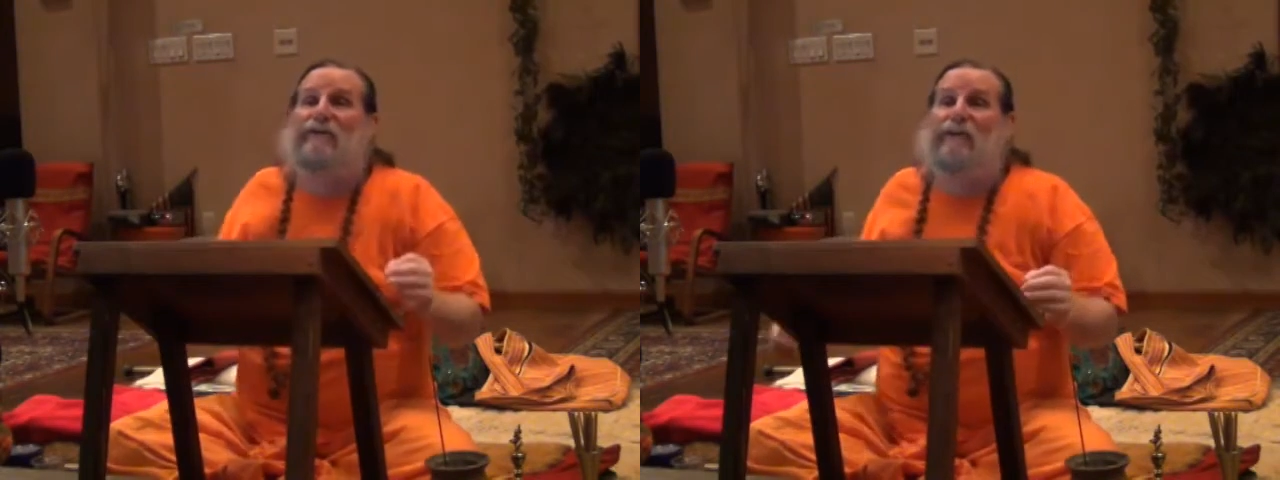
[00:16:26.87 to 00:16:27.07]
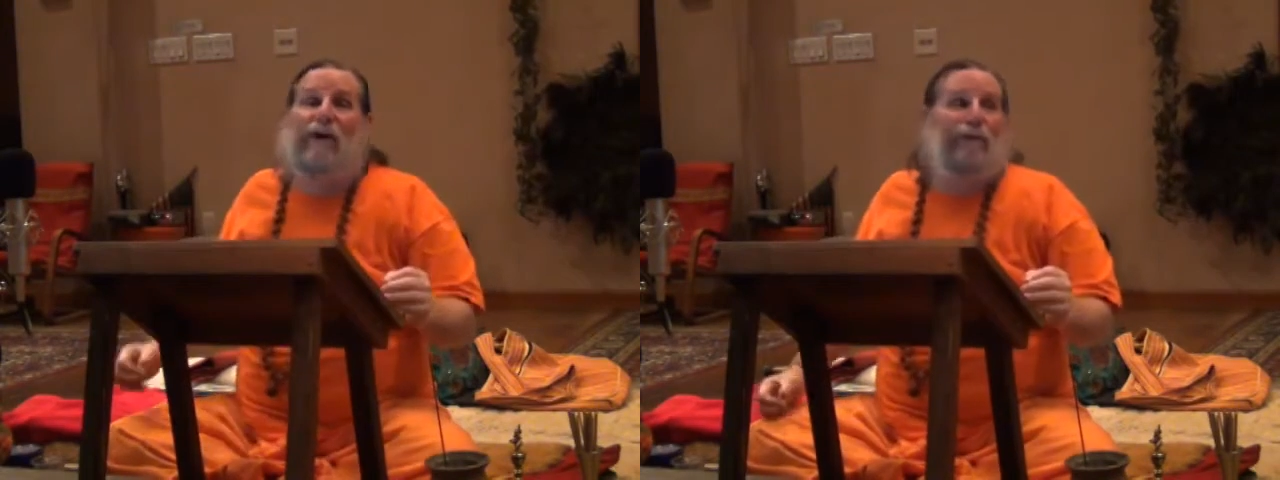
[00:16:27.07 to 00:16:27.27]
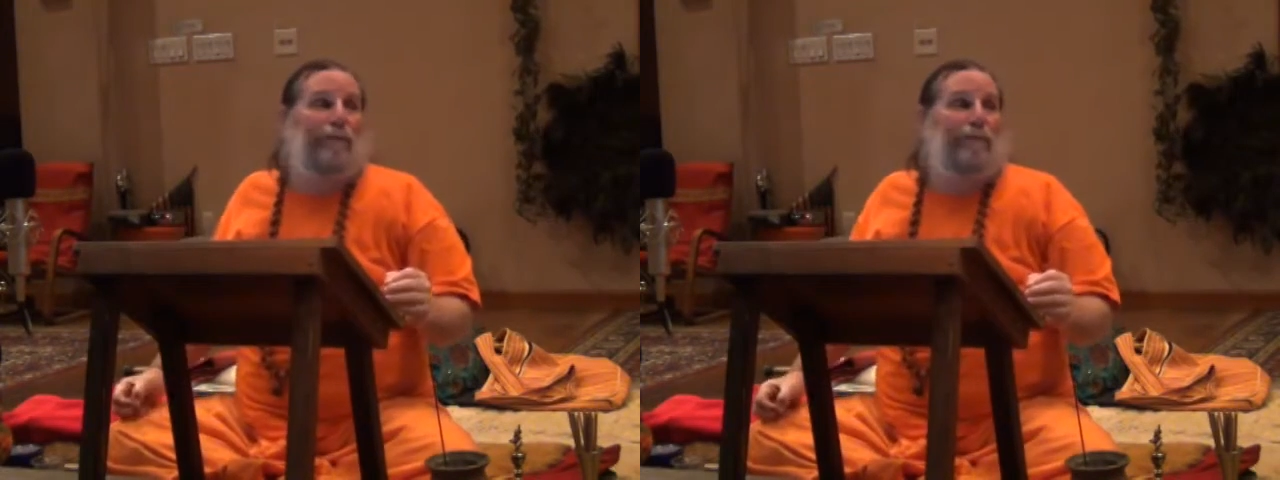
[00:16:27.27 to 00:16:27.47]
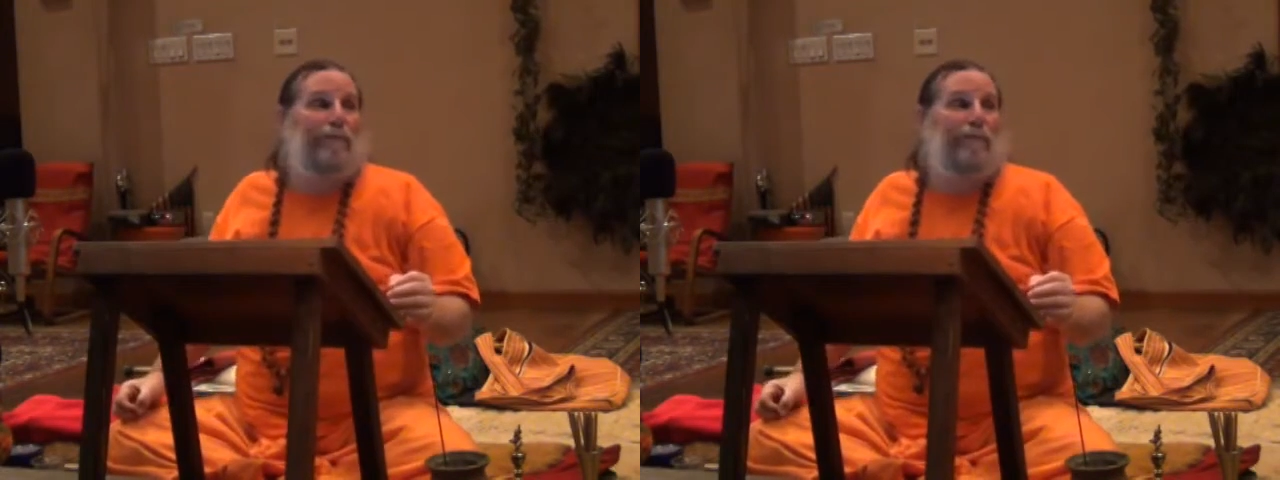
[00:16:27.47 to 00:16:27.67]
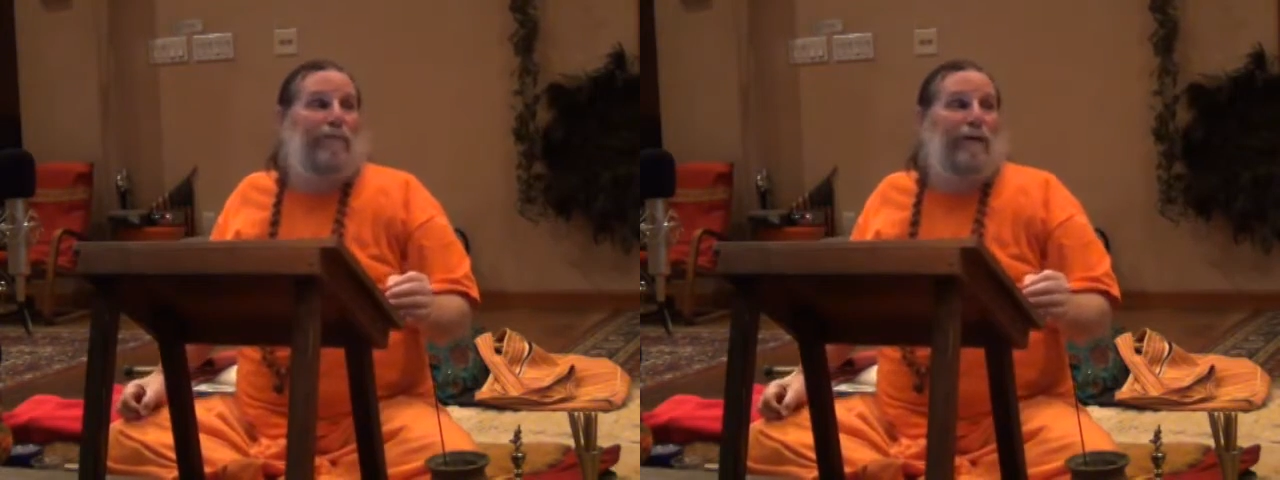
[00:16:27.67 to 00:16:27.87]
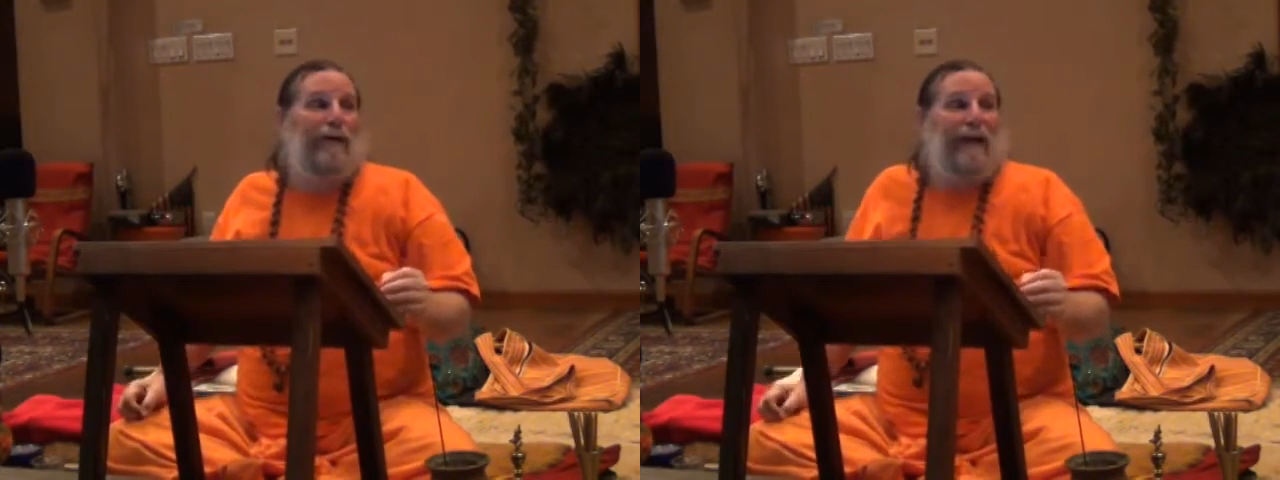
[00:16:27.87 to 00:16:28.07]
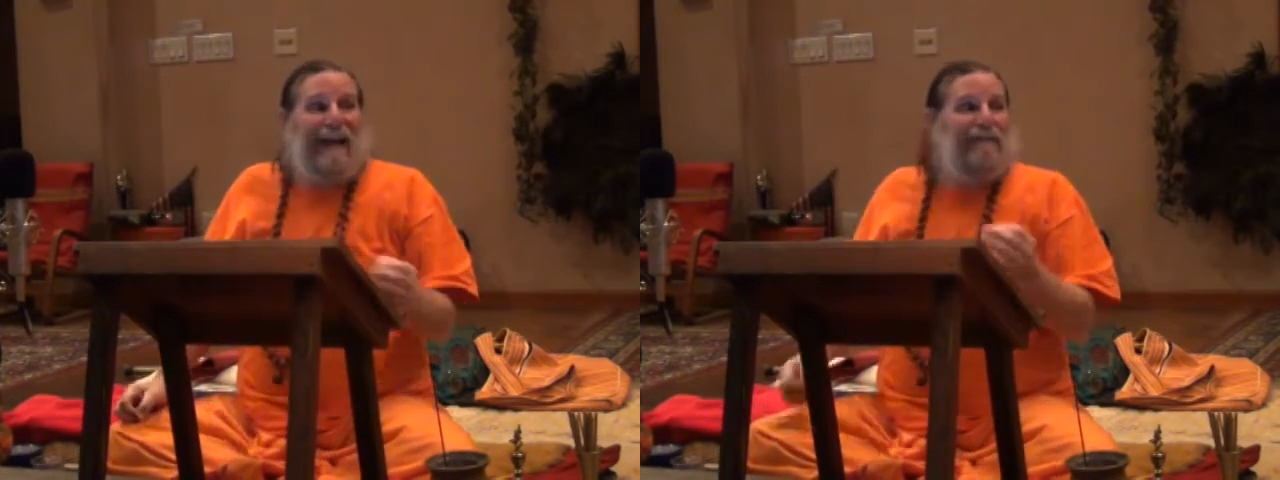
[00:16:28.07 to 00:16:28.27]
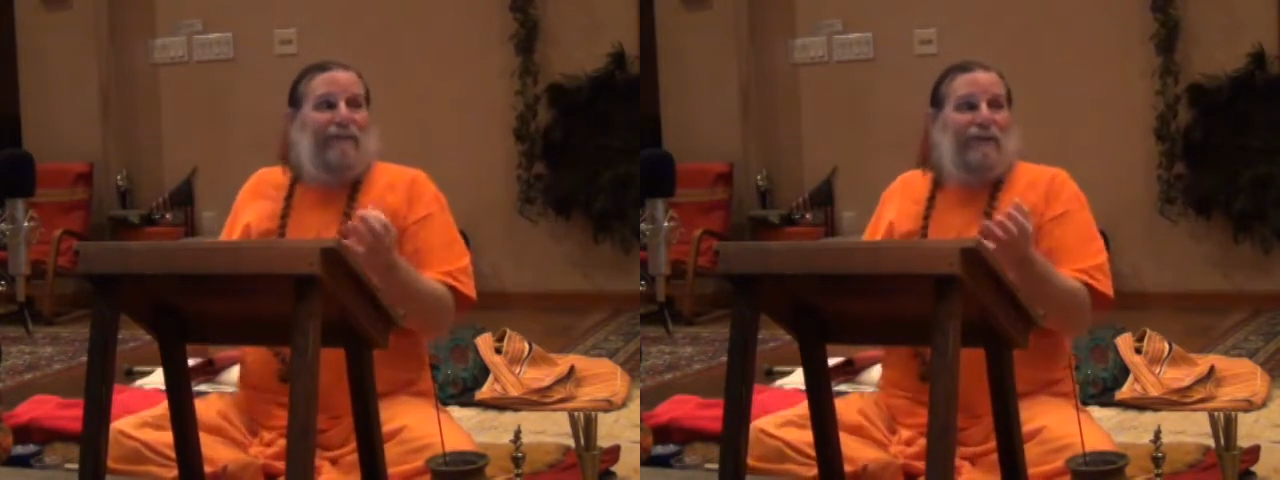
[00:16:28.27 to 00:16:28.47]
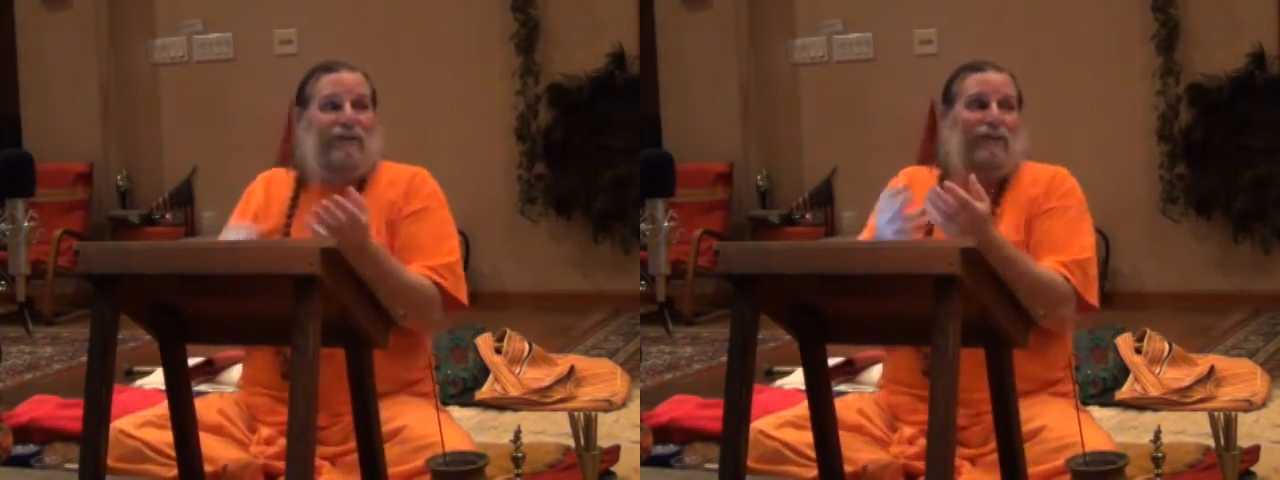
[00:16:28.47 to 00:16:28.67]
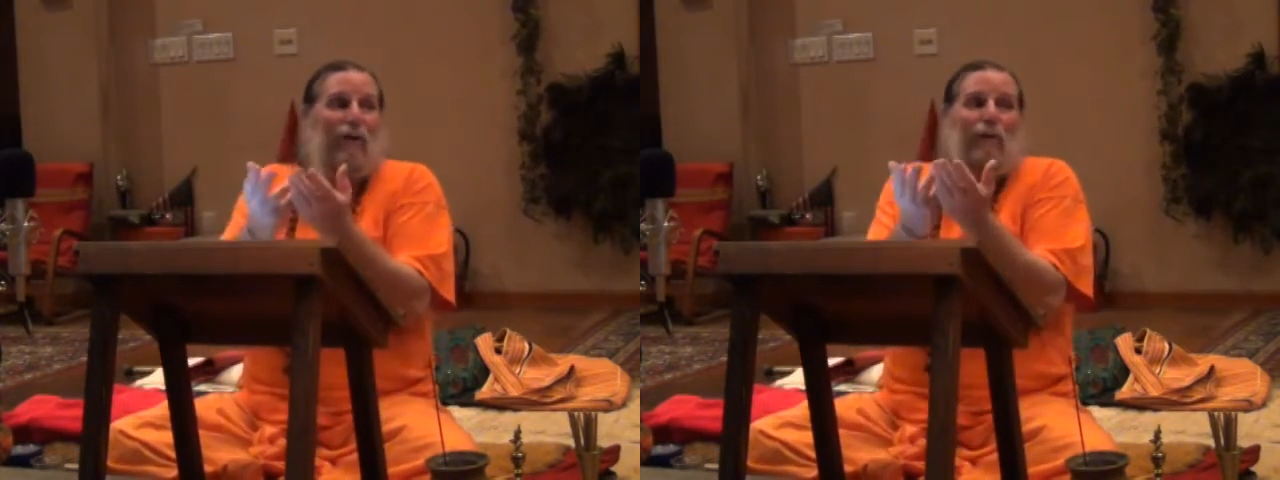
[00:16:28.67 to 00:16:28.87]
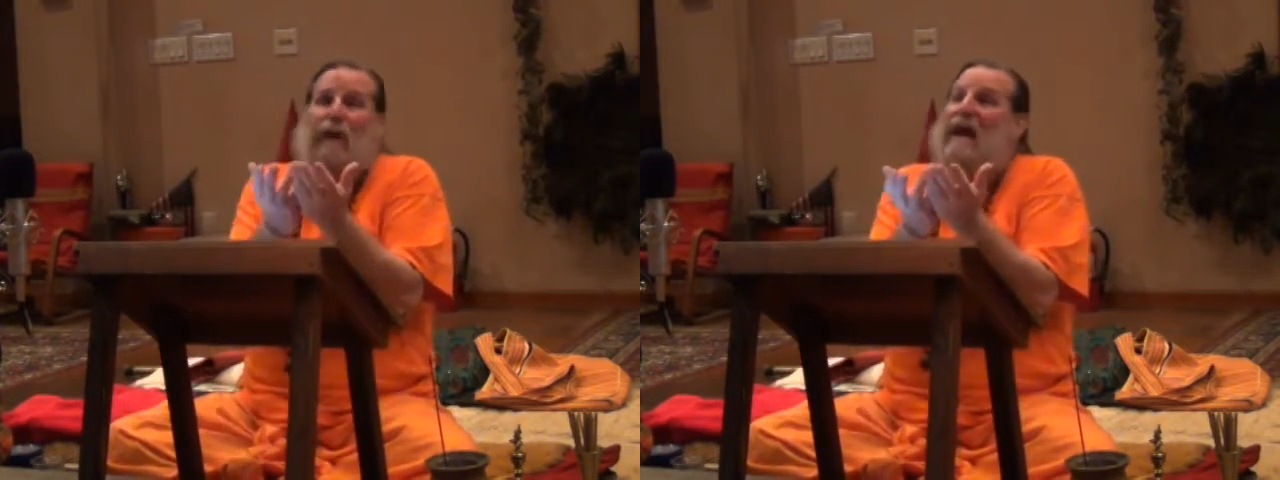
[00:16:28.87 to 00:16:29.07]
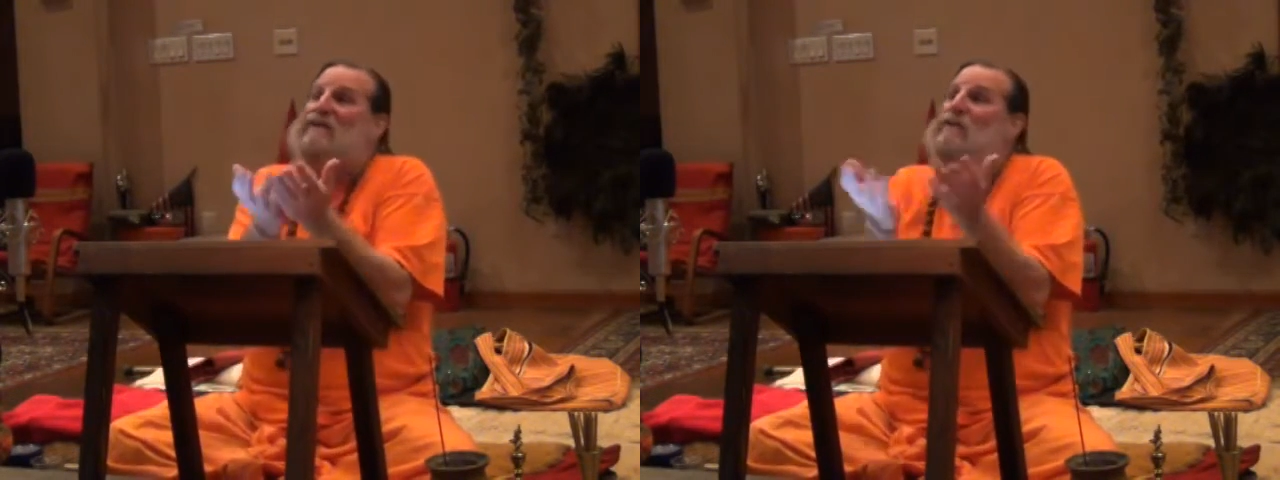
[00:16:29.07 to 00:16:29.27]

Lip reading: stone. Even the stone has to